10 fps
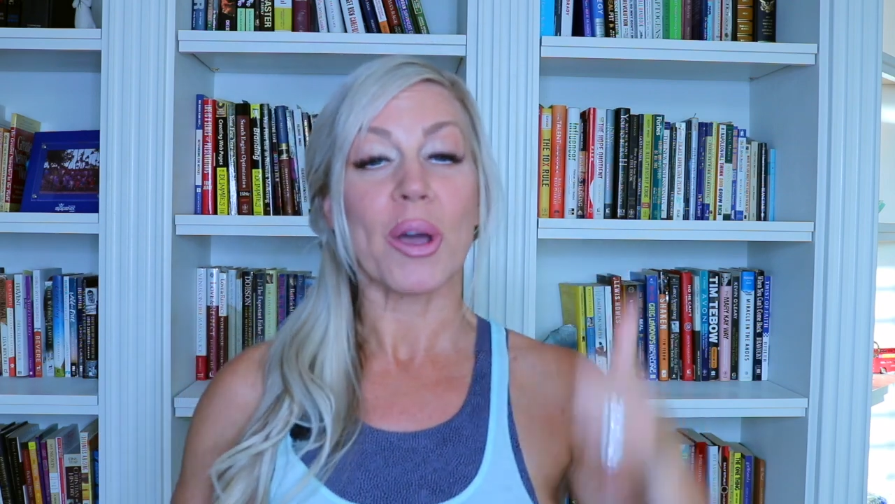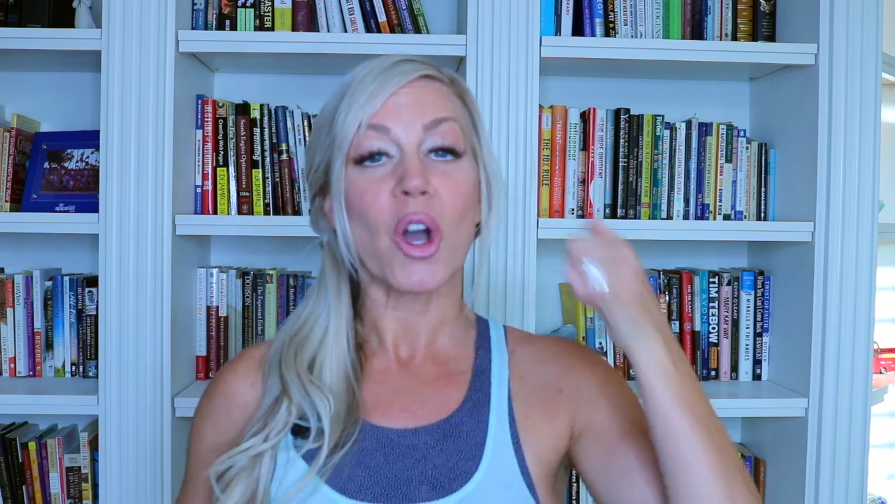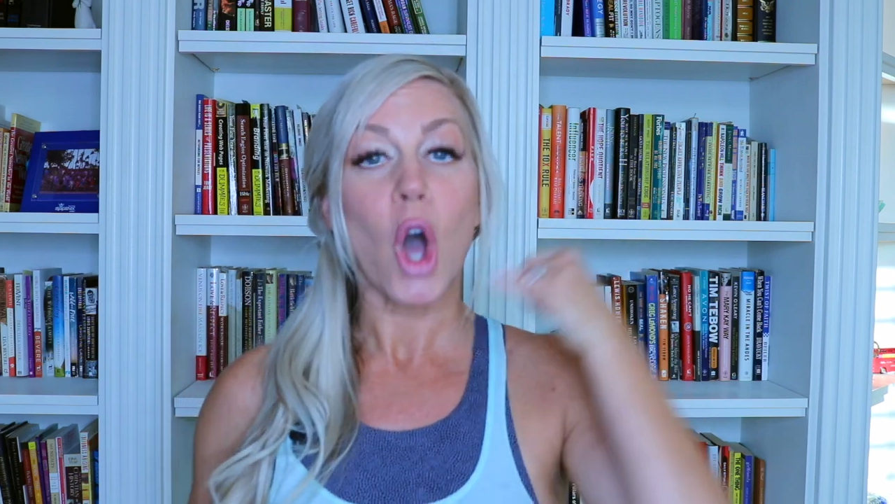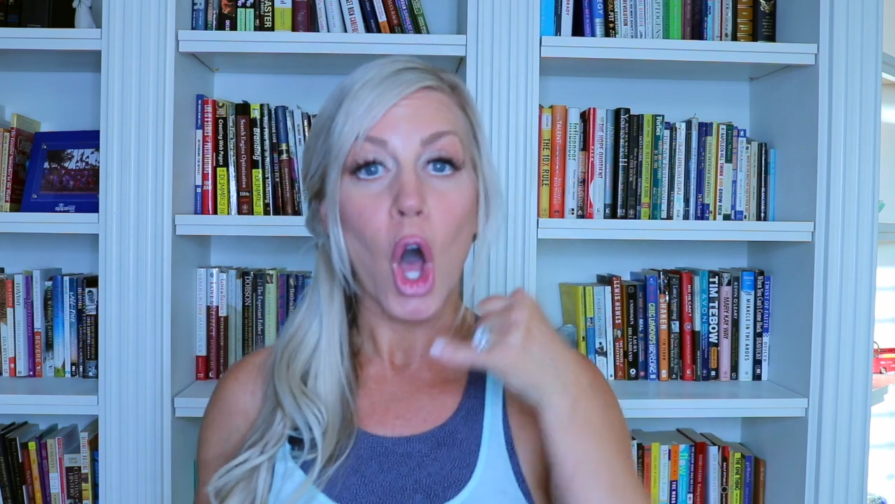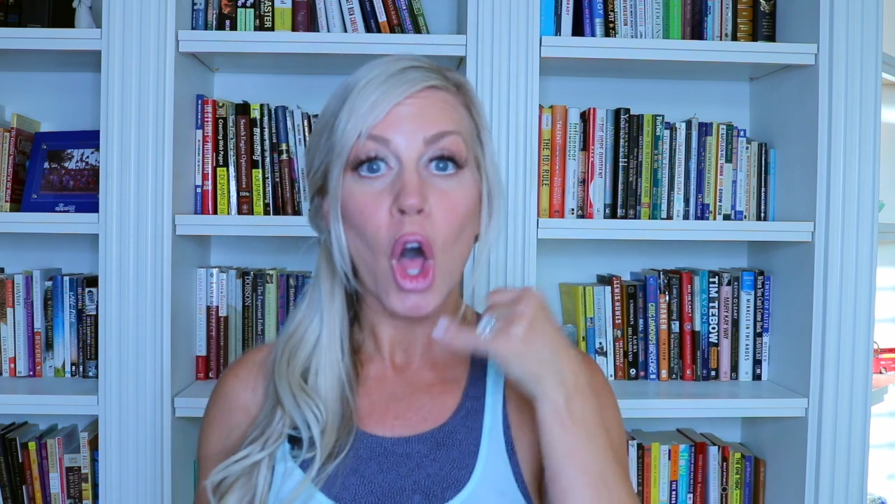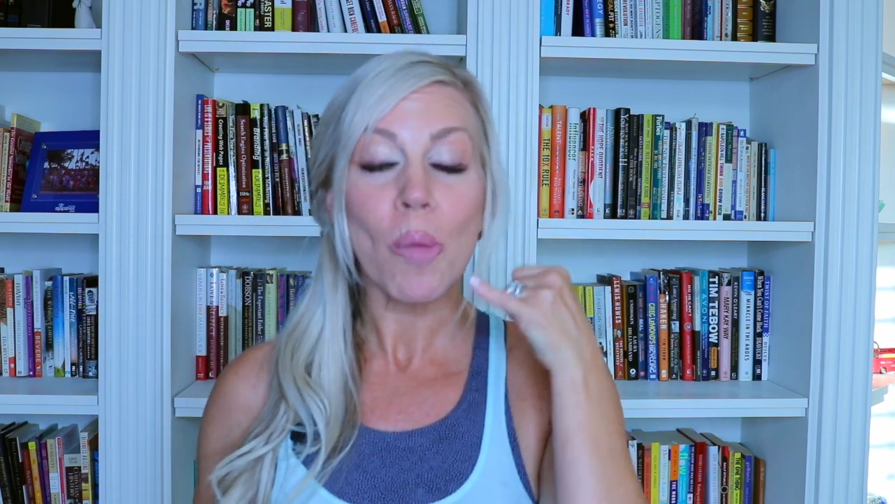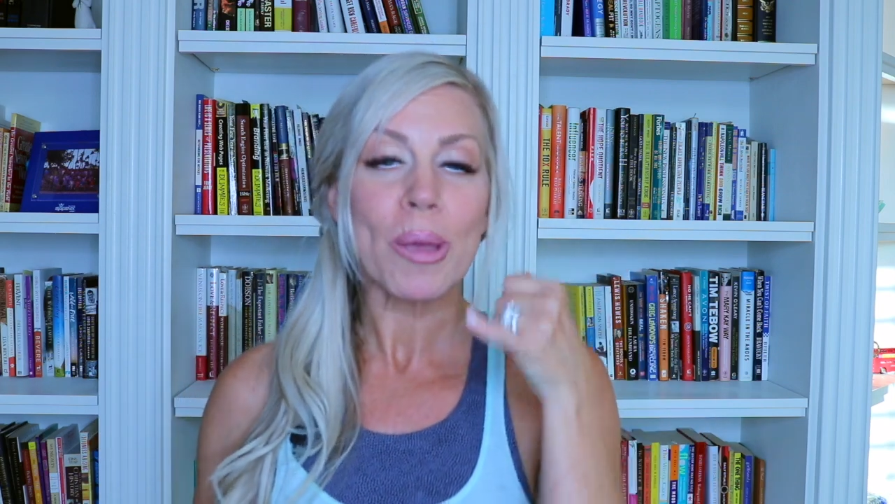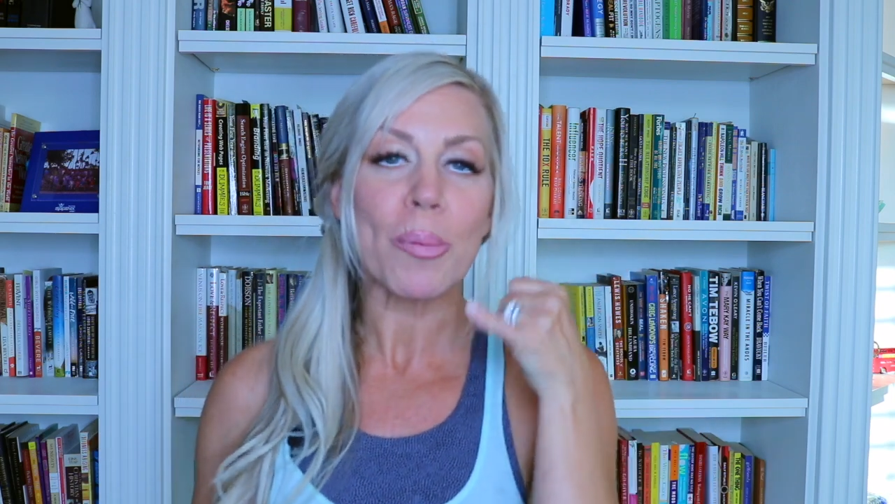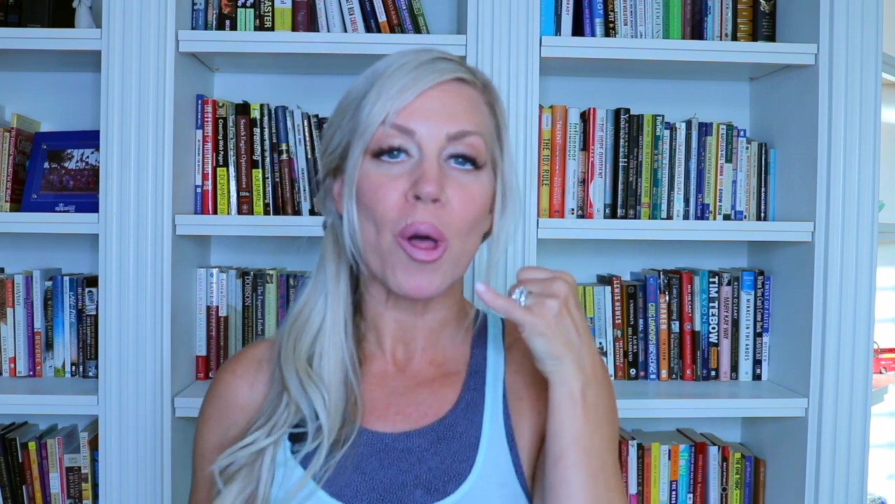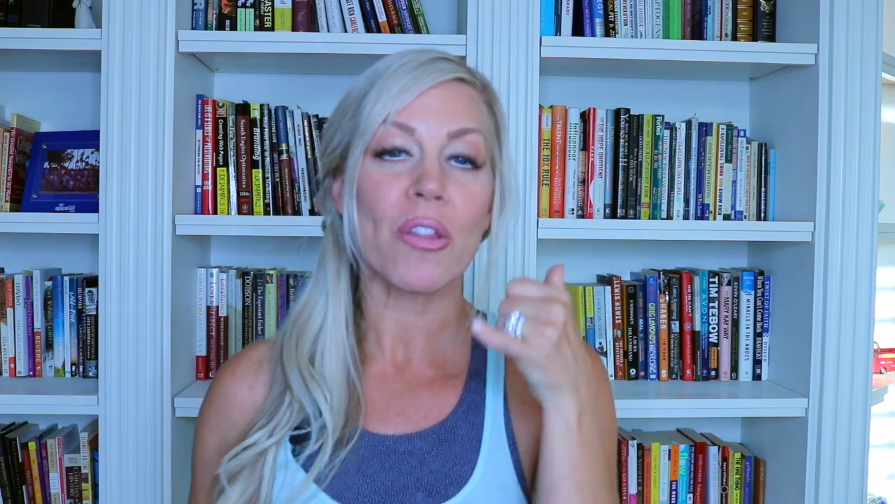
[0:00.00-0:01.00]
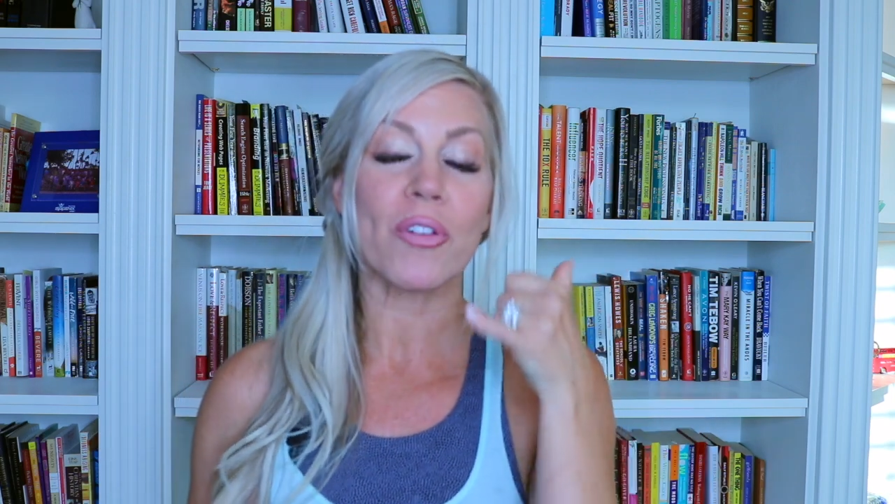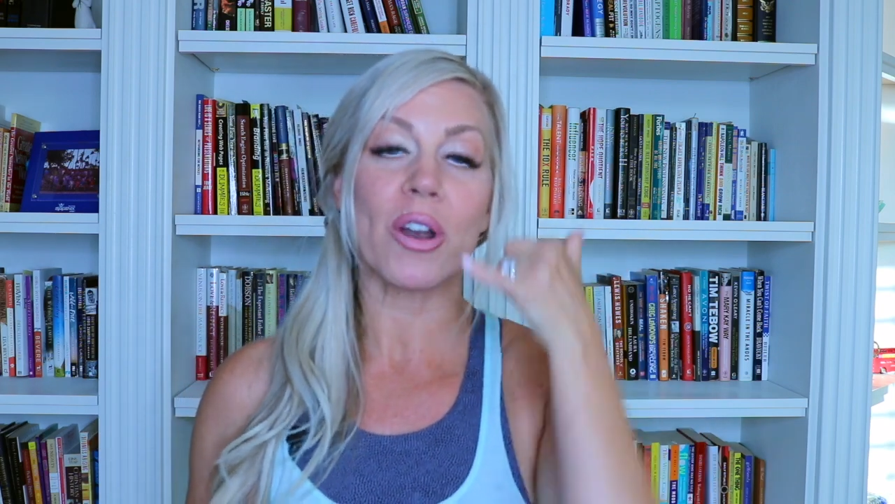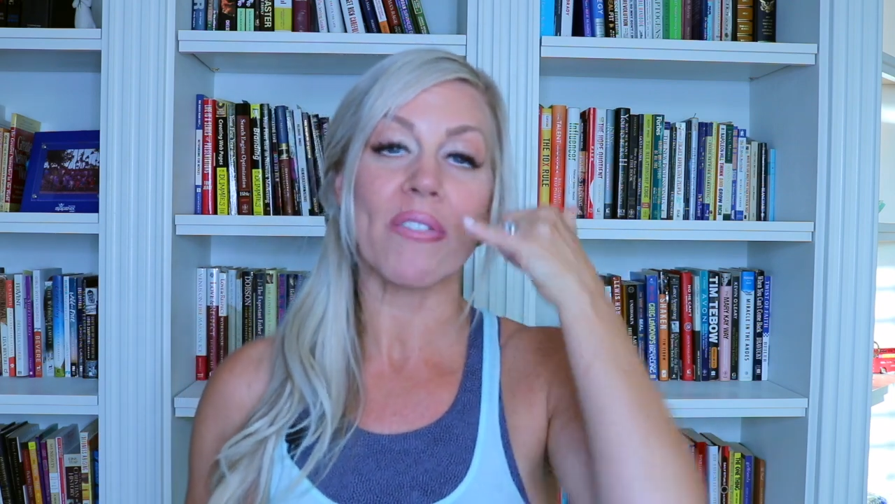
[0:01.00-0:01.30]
but call people on the phone,